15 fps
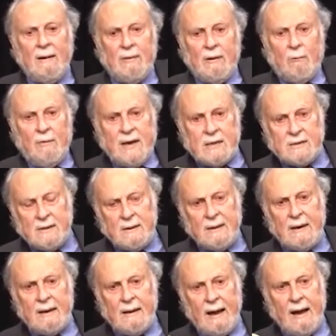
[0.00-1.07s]
The mm-hmm. reason
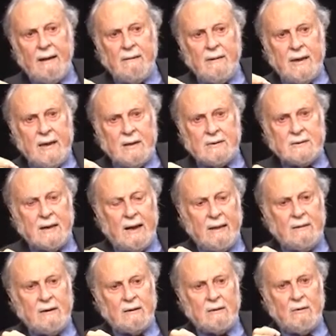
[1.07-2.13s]
uh, is I
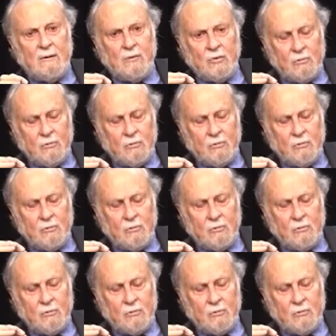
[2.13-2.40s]
think there are mm-hmm.